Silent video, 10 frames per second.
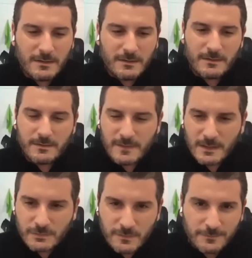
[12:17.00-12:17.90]

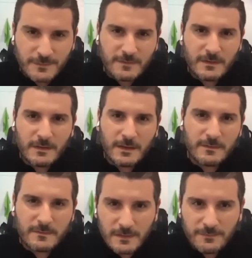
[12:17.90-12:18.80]
centers of testing and
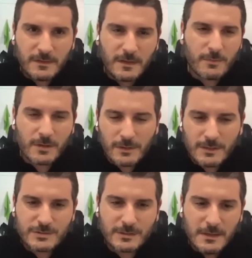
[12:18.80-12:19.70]
safety and
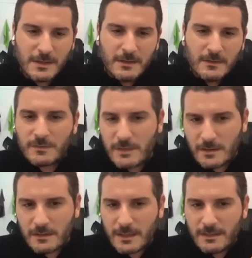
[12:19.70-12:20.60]
regulation. So they are
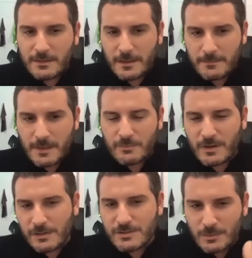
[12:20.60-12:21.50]
getting there, and
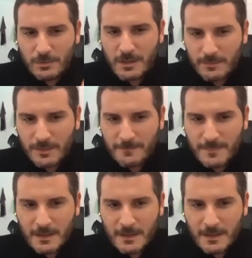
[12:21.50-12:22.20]
regulation will come there.